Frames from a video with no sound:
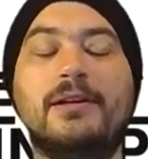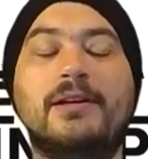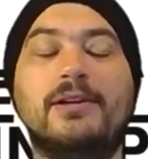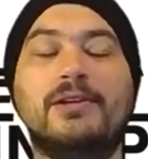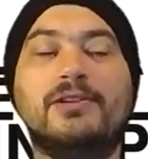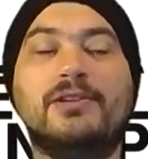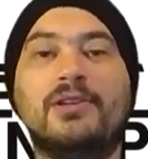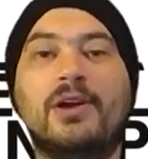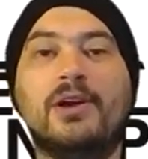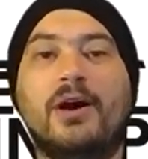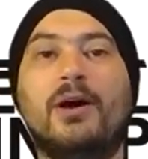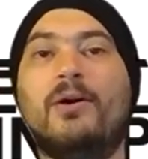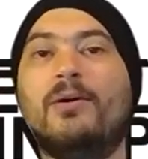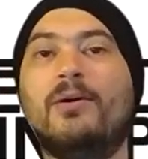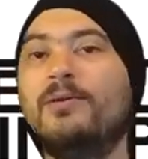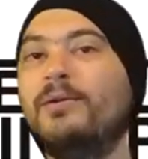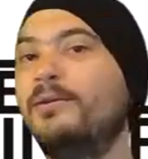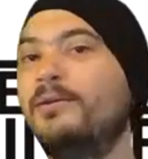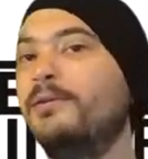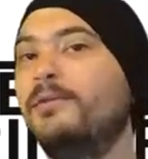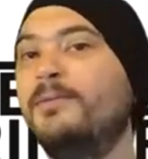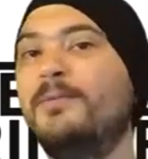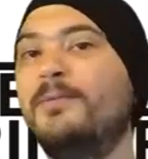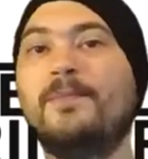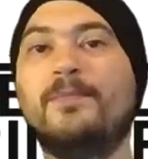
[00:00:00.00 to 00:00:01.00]

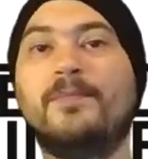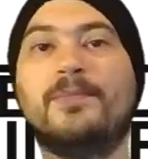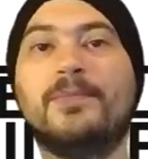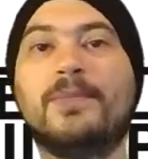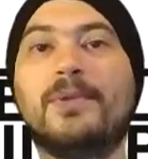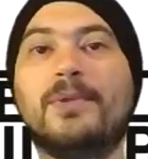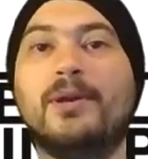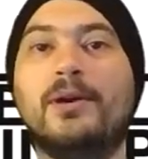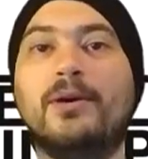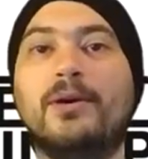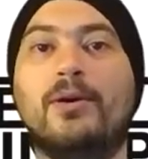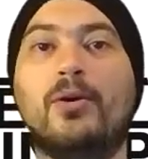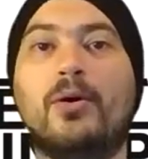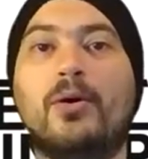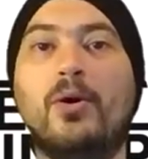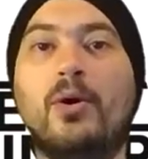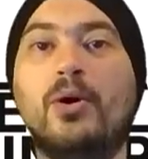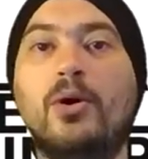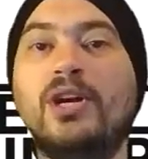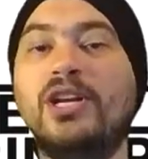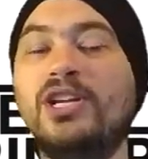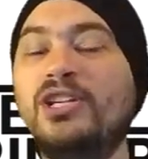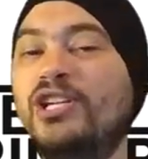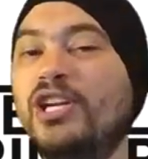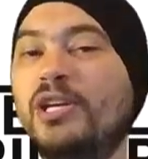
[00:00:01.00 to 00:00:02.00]
So
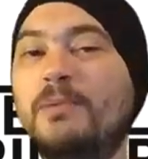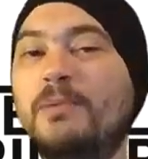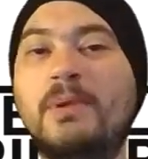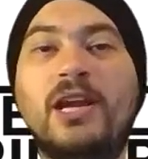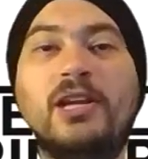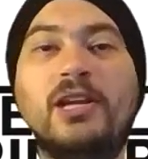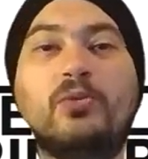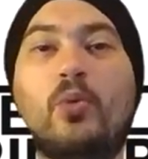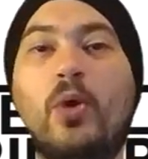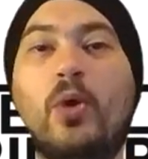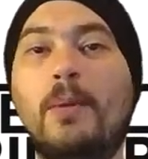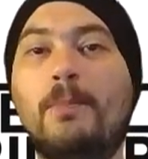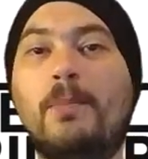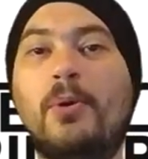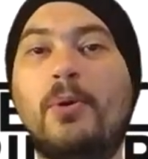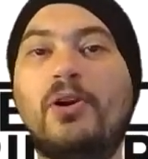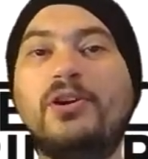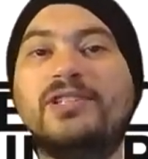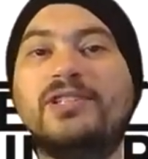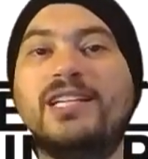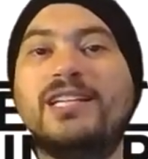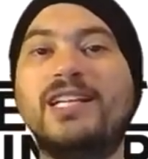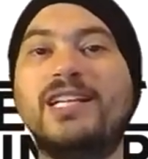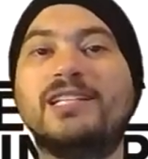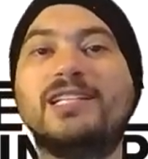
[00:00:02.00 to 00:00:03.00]
it's just because one
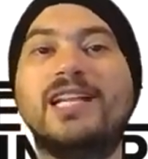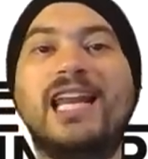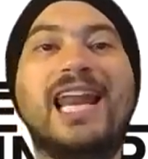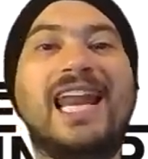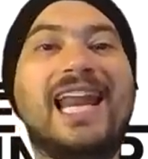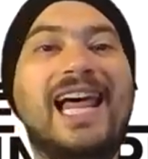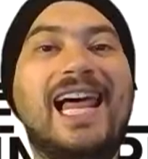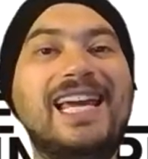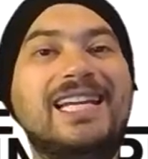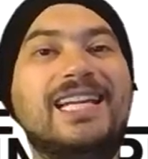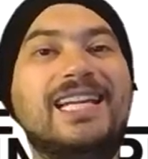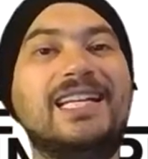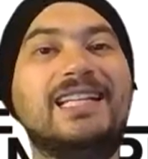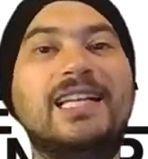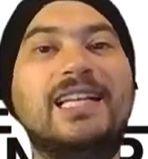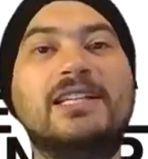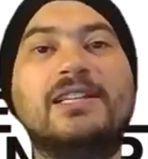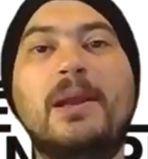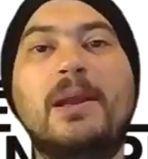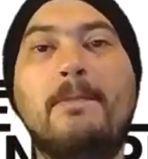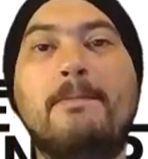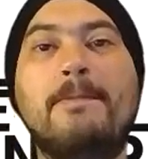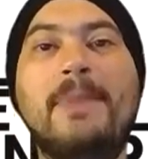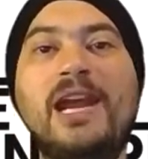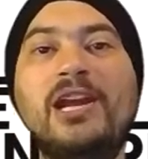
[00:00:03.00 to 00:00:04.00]
person doesn't like it
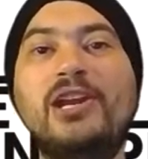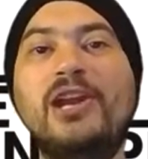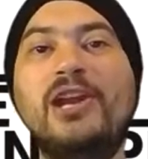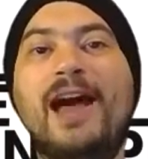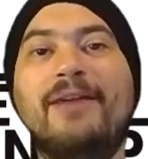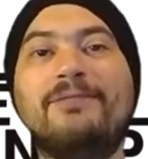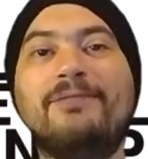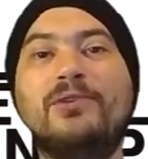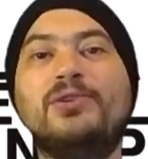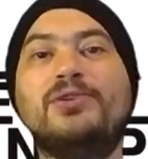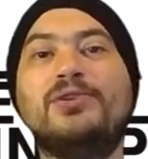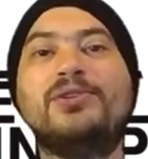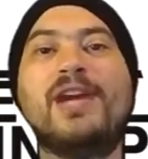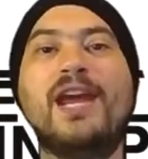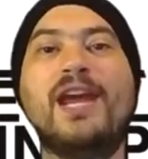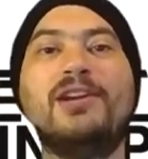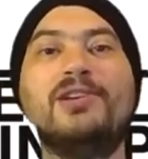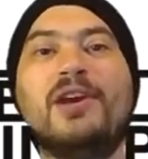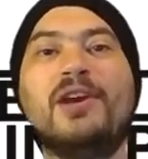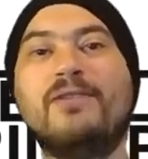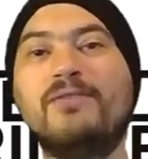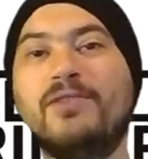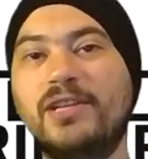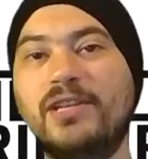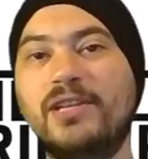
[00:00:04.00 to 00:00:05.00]
doesn't mean you have to change
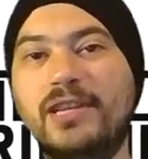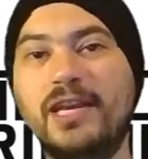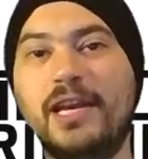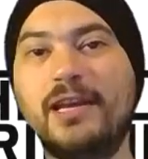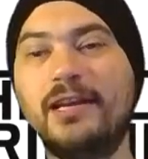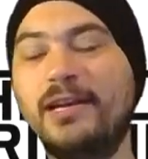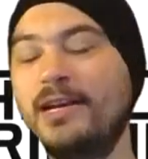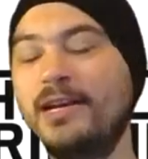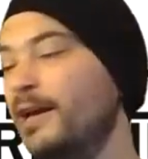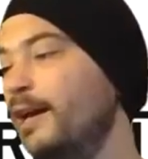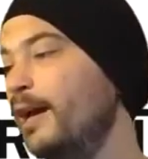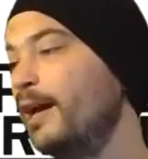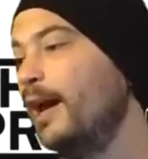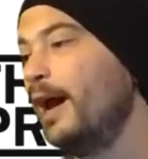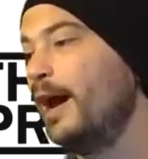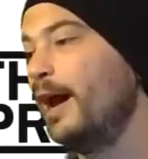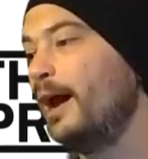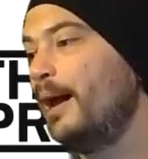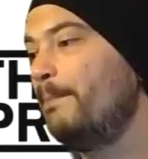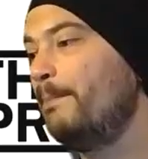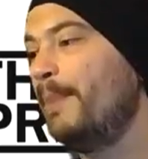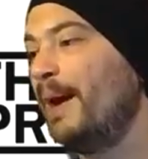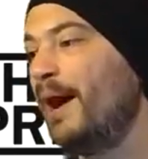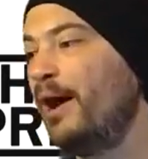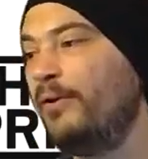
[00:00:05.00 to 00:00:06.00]
everything
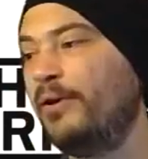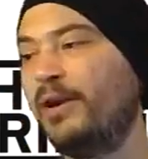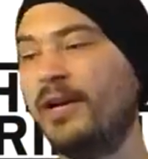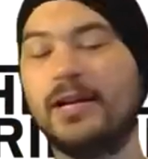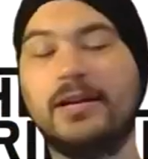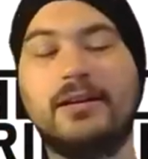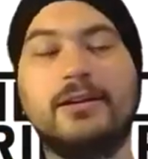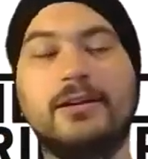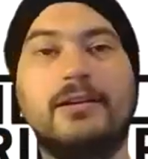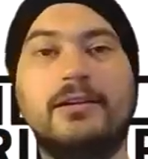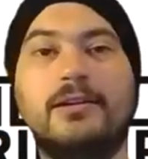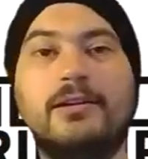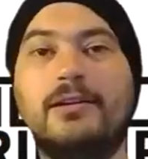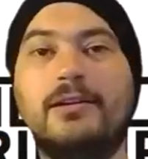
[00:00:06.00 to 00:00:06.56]
about it.